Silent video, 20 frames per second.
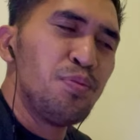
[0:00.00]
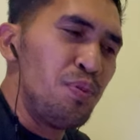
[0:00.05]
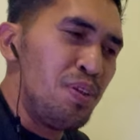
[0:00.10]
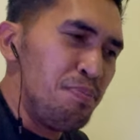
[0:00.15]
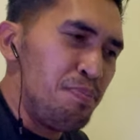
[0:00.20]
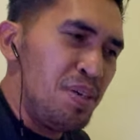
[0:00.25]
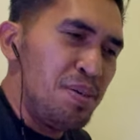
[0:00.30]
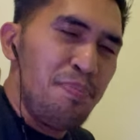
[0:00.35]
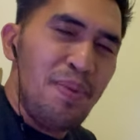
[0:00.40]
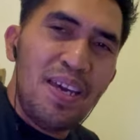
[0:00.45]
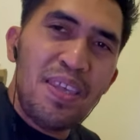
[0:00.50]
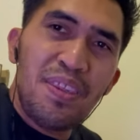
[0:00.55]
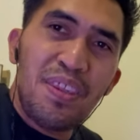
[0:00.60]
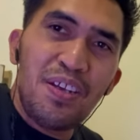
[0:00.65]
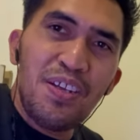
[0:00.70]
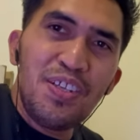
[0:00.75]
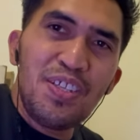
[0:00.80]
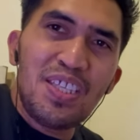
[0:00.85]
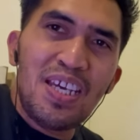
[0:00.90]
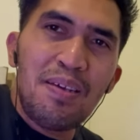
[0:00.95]
will be my
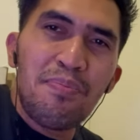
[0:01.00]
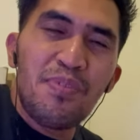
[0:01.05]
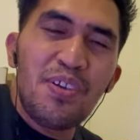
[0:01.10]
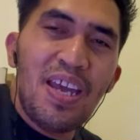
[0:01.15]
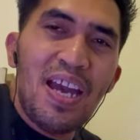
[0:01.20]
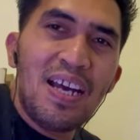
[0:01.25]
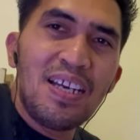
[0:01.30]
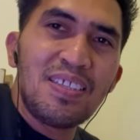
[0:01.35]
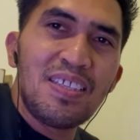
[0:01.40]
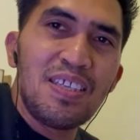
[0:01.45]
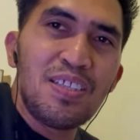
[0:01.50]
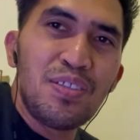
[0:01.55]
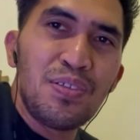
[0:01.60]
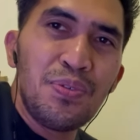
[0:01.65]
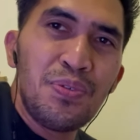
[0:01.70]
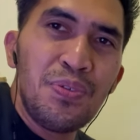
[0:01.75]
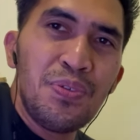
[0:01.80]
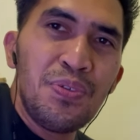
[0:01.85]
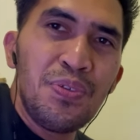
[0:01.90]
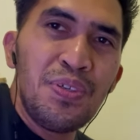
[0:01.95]
third time reacting
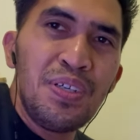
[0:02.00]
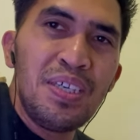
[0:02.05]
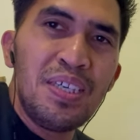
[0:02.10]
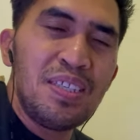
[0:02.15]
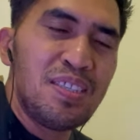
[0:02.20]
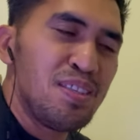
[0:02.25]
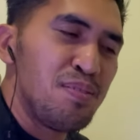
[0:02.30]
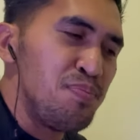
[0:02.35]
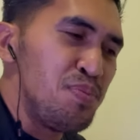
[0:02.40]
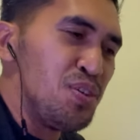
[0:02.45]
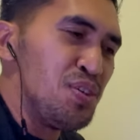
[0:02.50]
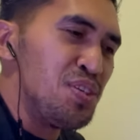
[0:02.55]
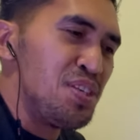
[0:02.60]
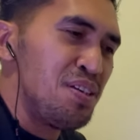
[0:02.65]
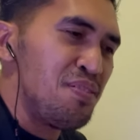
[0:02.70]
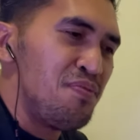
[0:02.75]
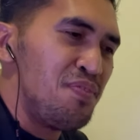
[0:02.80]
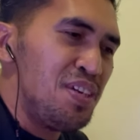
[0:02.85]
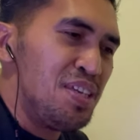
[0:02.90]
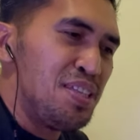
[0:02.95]
to his
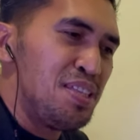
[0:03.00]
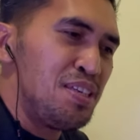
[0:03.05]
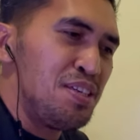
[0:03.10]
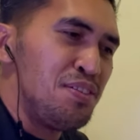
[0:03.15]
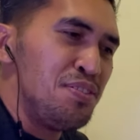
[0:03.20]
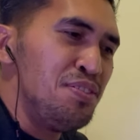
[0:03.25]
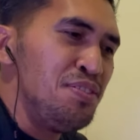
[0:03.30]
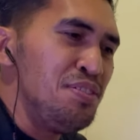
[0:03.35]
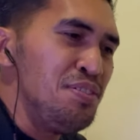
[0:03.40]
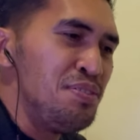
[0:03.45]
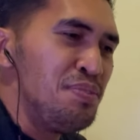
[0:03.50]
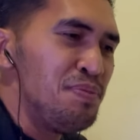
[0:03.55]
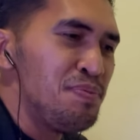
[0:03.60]
music video